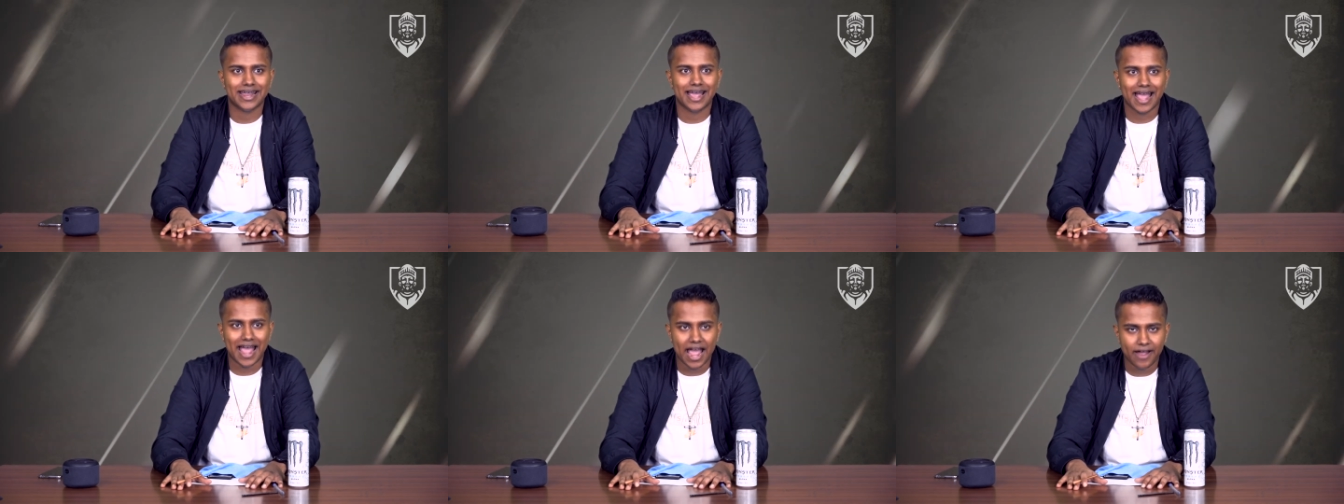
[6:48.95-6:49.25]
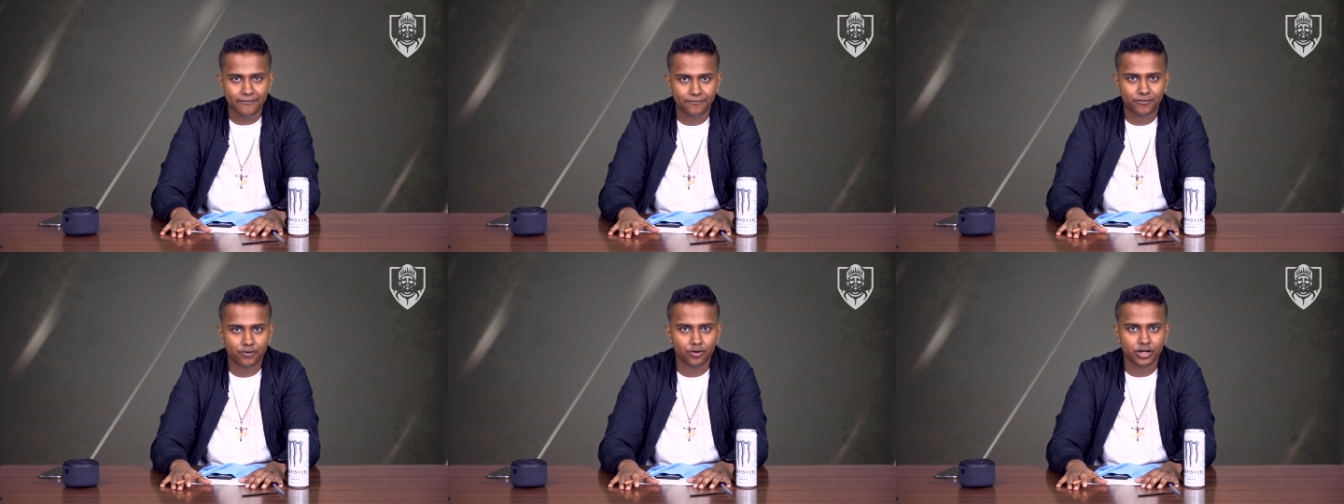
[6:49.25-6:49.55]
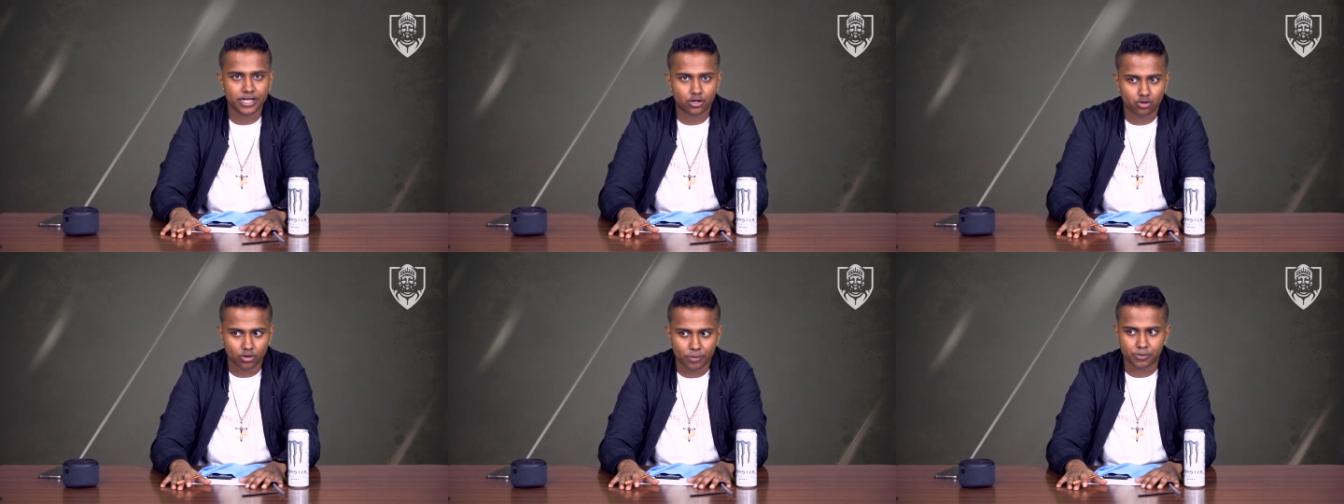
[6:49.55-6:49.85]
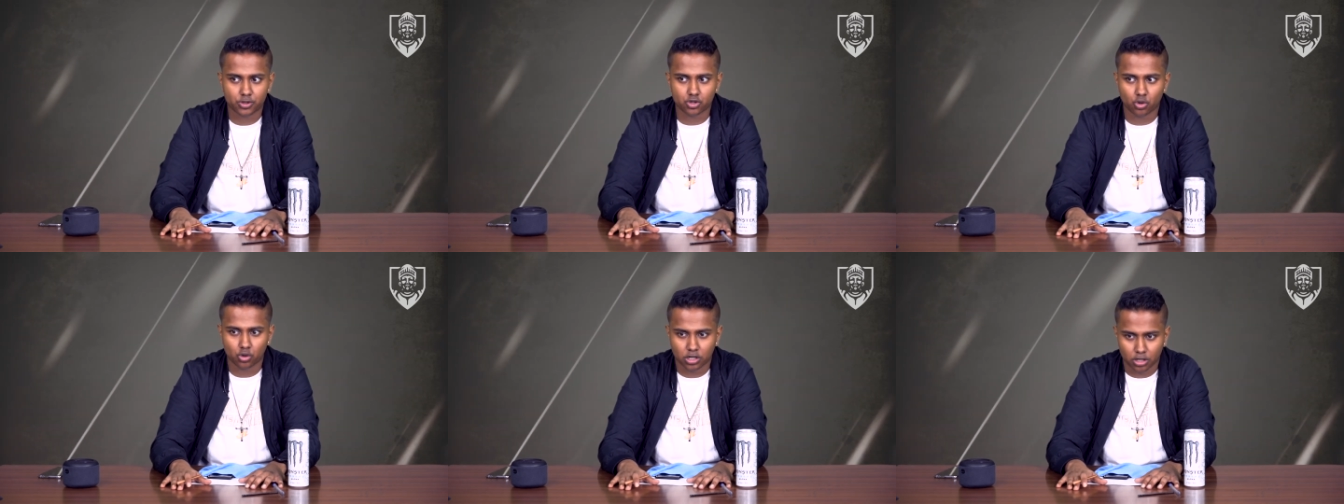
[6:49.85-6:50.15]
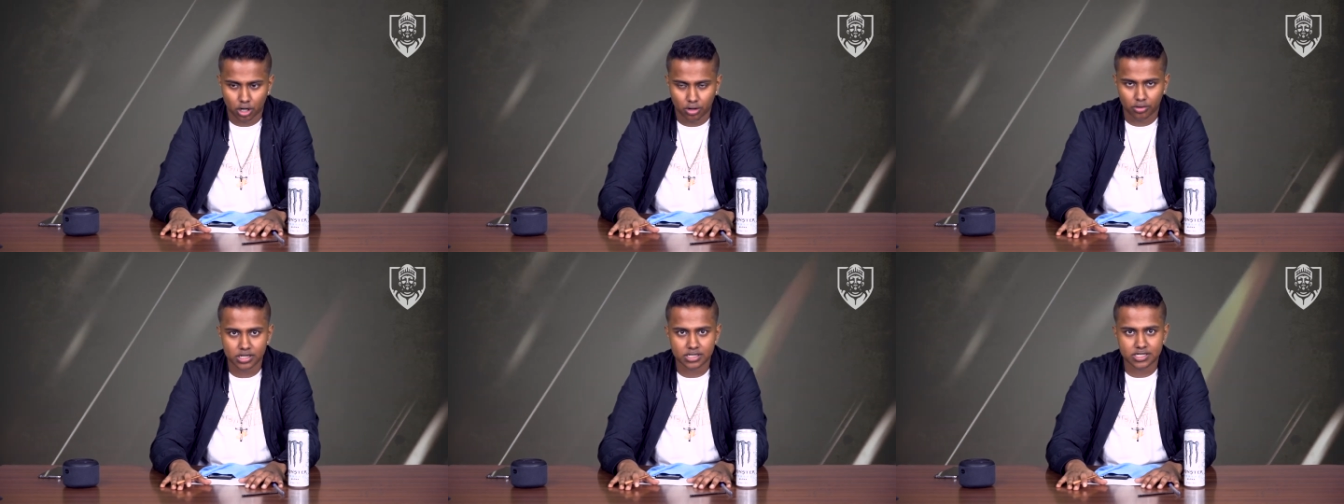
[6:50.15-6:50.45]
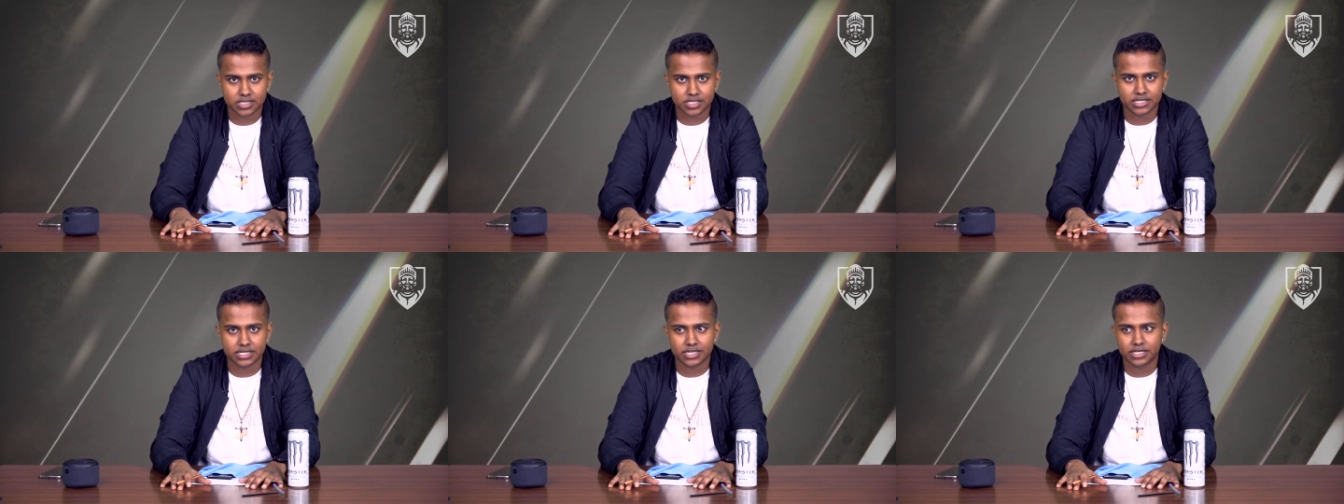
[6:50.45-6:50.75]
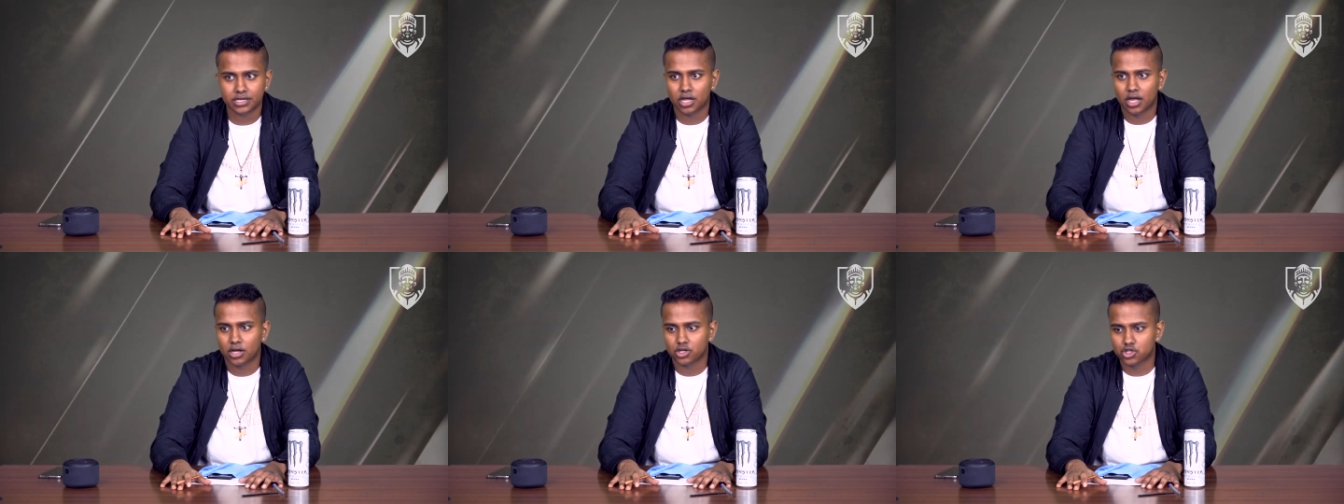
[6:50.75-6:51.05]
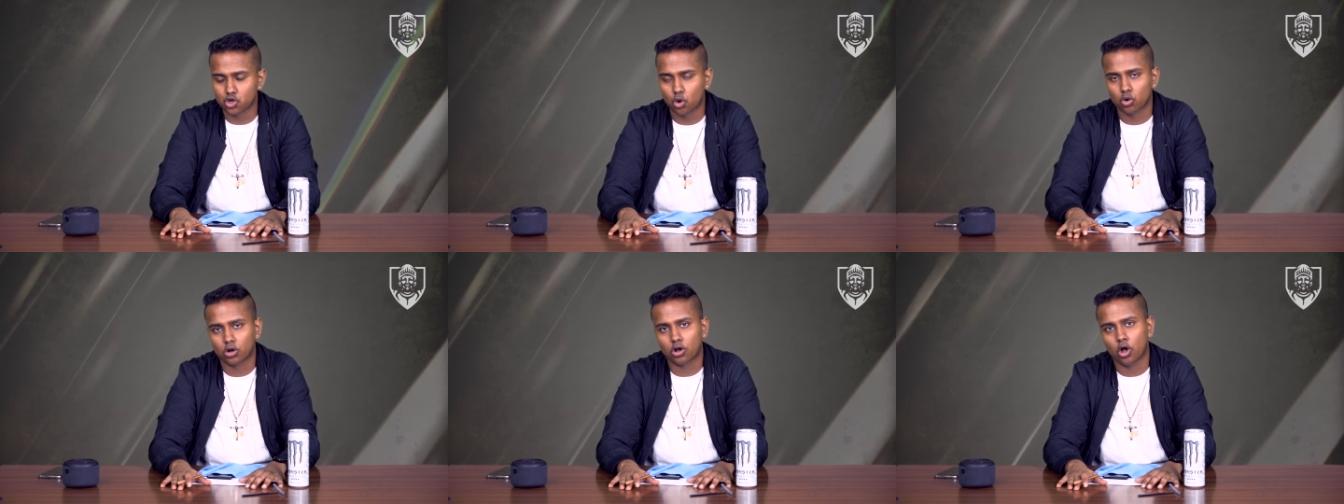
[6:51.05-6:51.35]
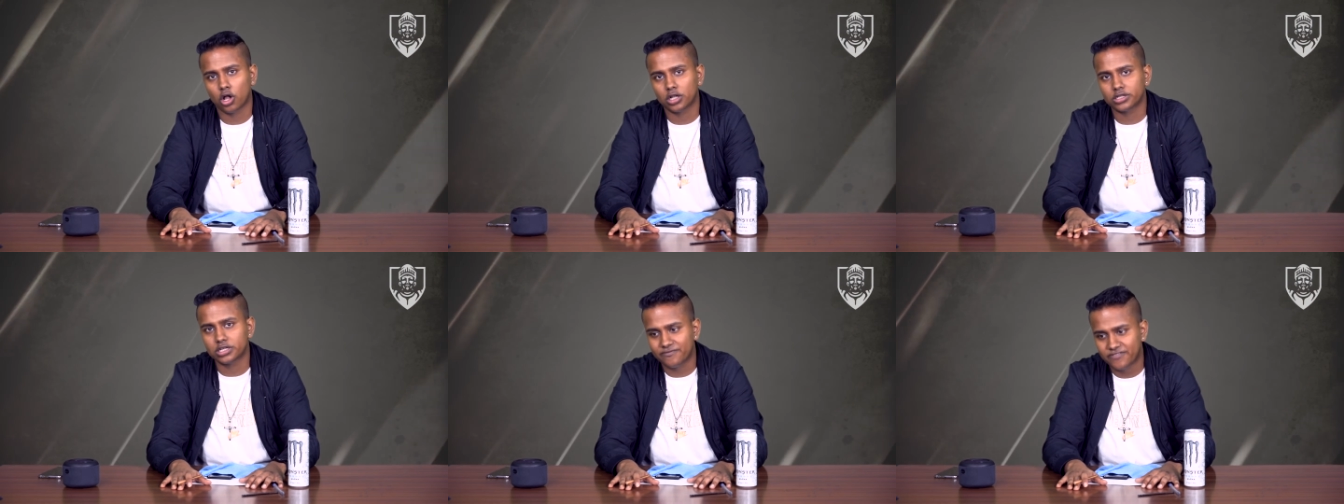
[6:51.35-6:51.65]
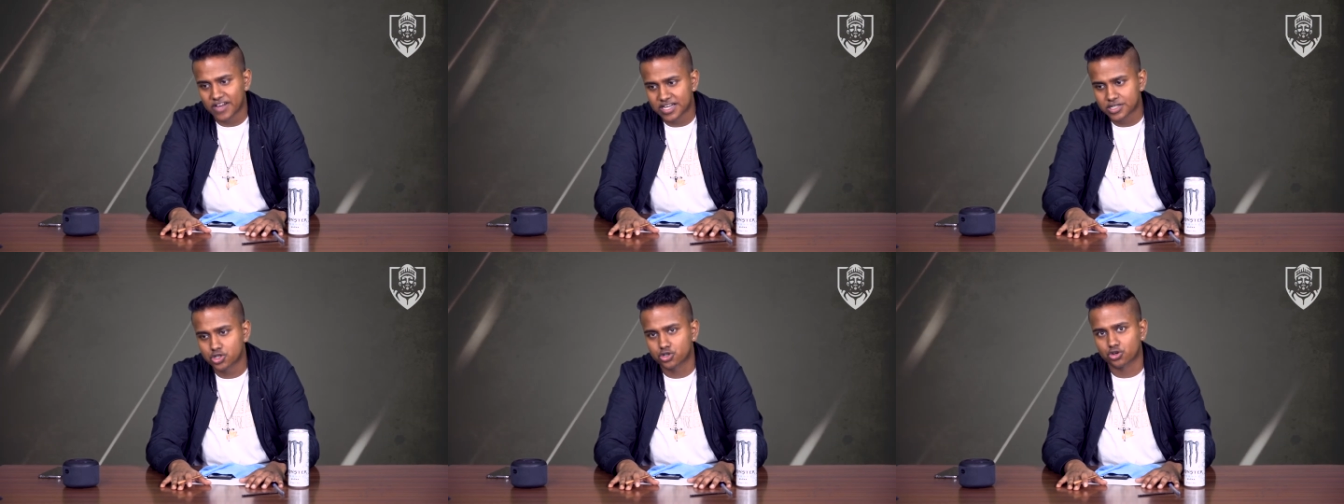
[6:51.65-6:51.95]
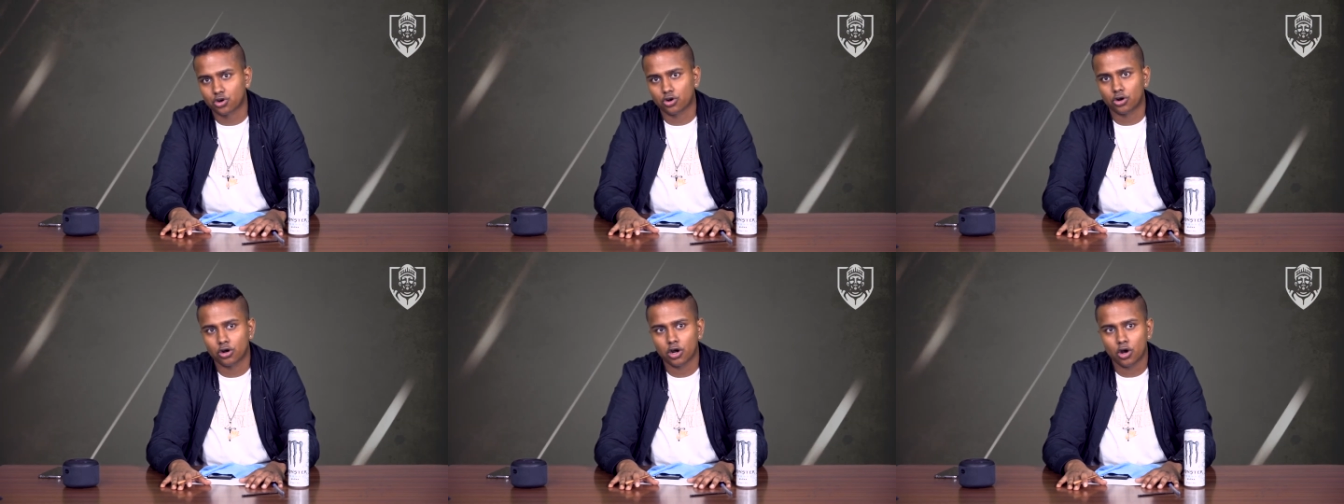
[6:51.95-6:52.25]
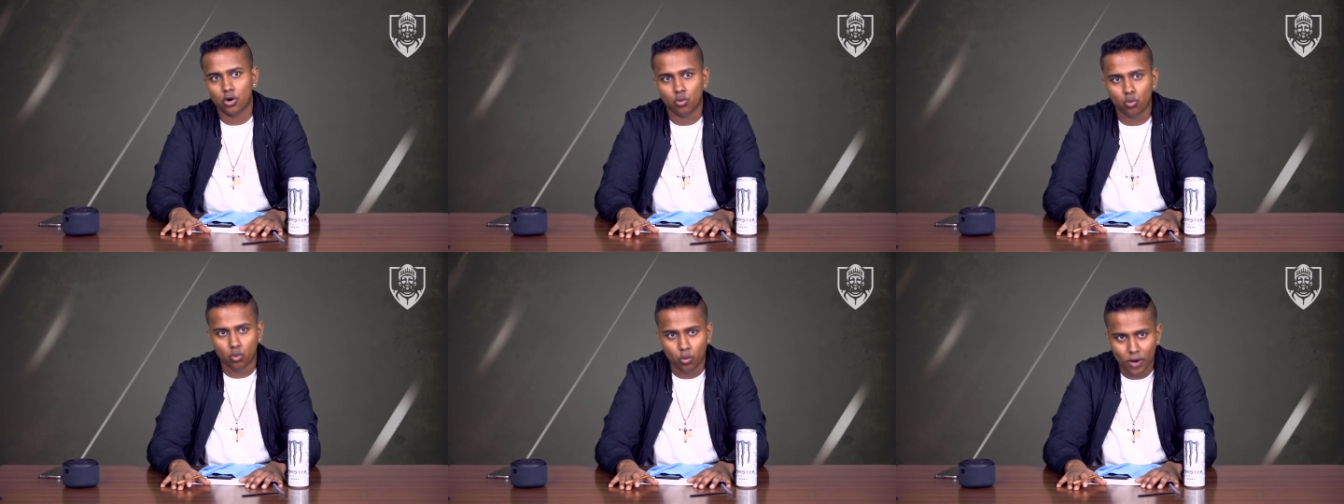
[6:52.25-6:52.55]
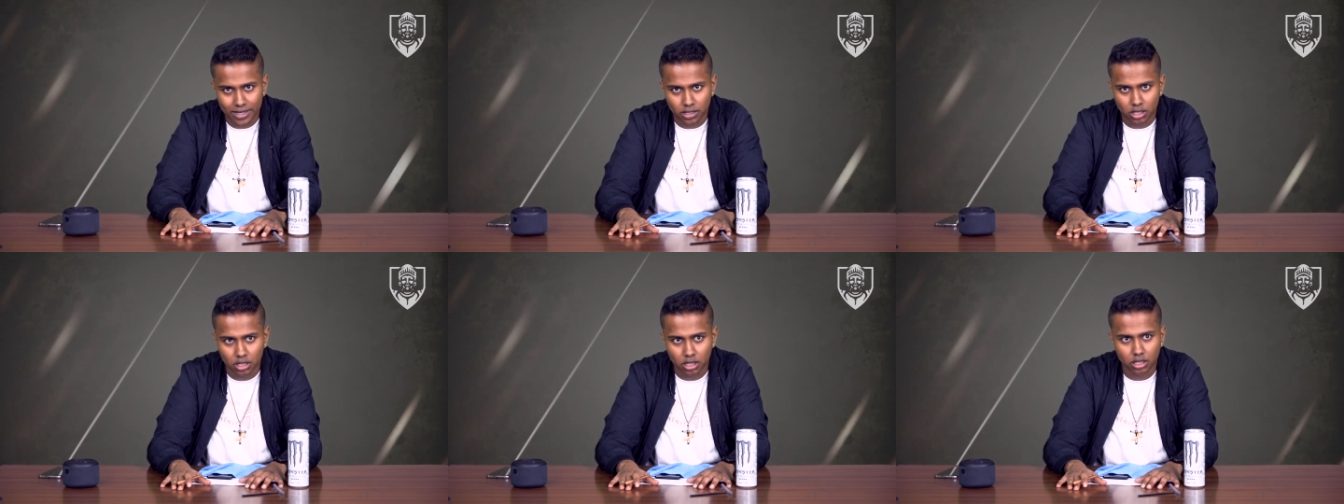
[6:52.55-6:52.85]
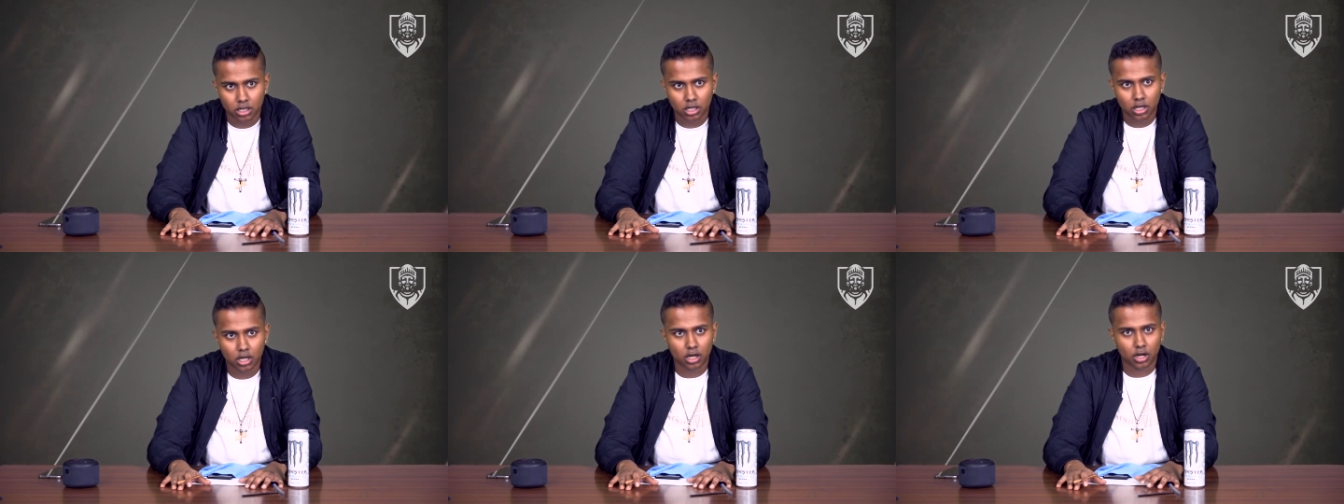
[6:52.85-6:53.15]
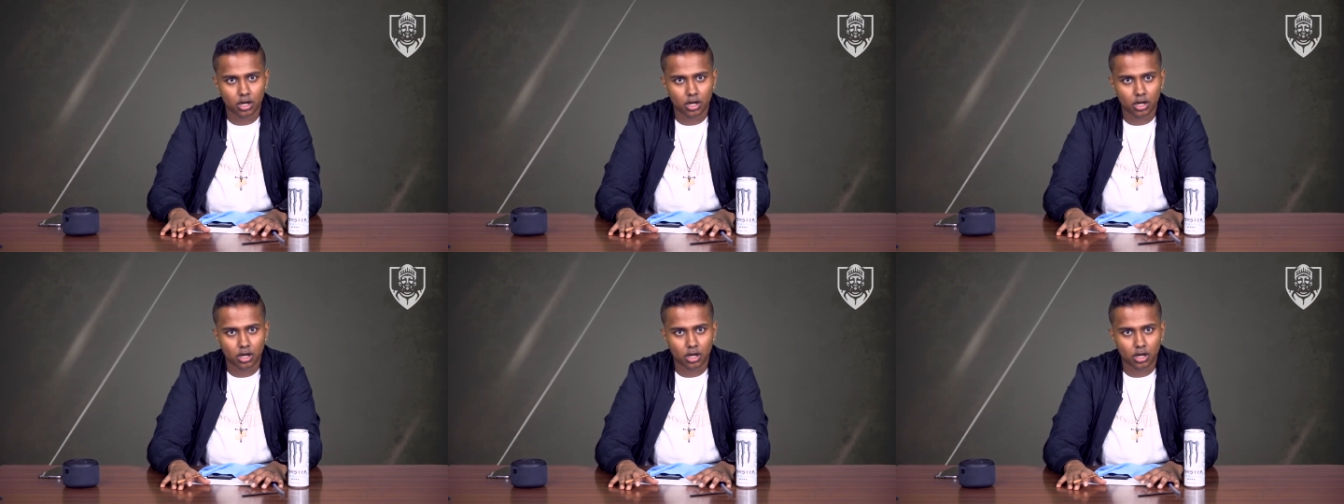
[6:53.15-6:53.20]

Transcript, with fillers: every cryptocurrency so called investor, whale,